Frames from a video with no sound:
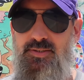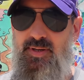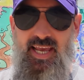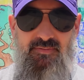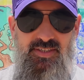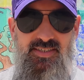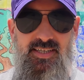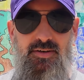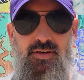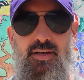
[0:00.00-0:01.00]
That's what Kevin
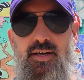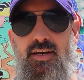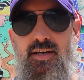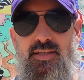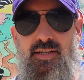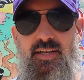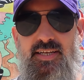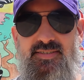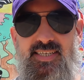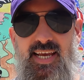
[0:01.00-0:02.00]
Steele, the
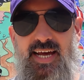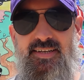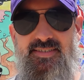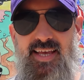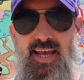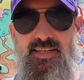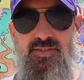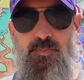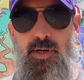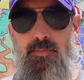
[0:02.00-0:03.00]
DC, had to say
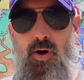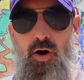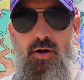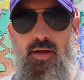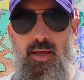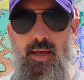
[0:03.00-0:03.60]
in spring ball.